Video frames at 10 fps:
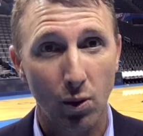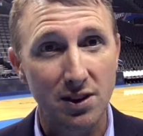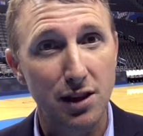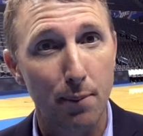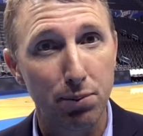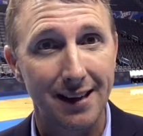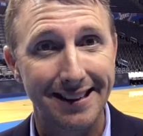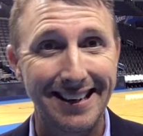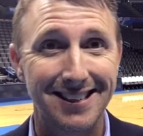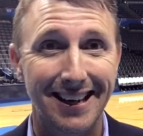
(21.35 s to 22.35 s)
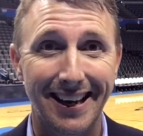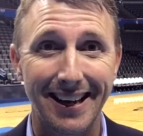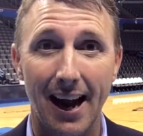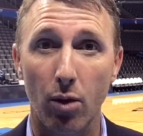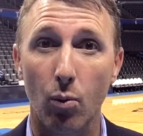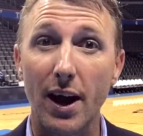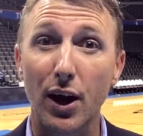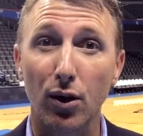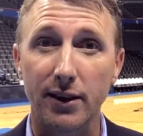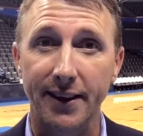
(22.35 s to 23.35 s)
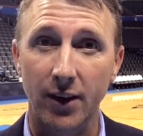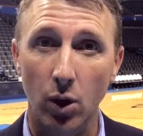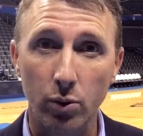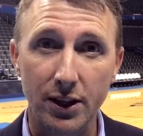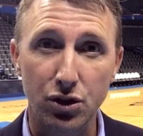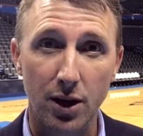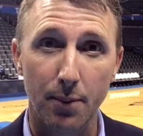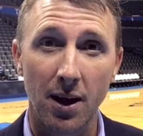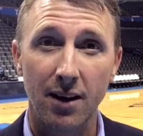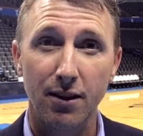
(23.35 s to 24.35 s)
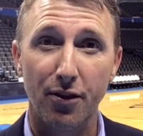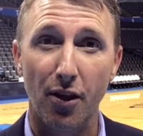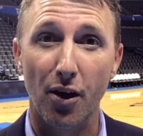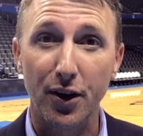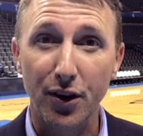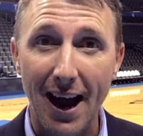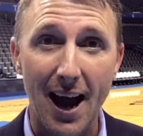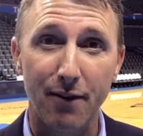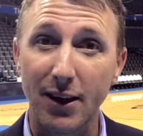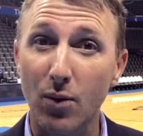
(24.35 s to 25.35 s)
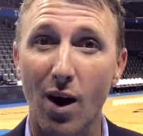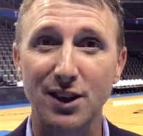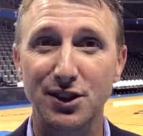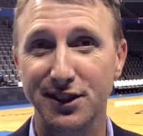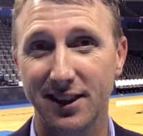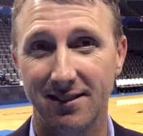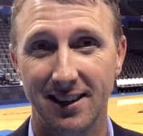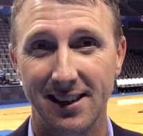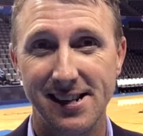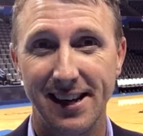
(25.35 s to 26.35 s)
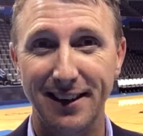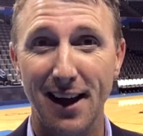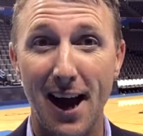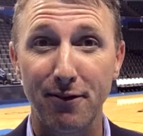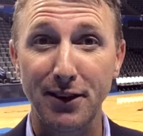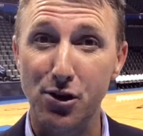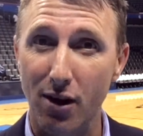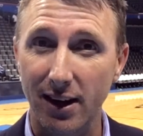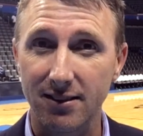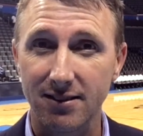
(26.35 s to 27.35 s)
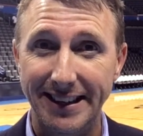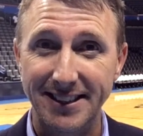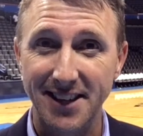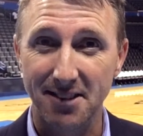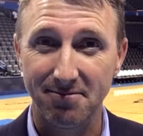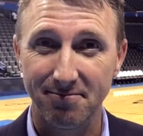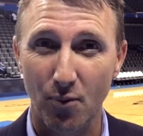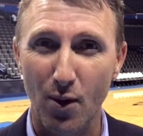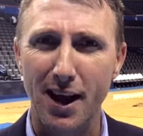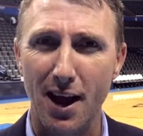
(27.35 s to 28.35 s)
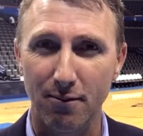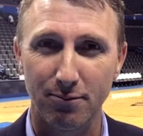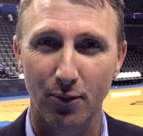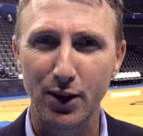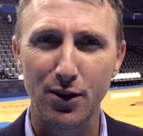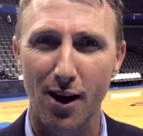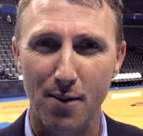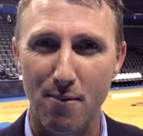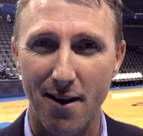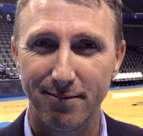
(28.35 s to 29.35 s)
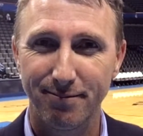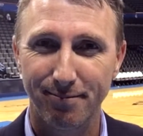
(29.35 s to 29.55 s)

one subplot that he's going to get out of the way early, the only trip that the Thunder have in Washington. He laughed, he grinned, and he said, What game? What are you talking about?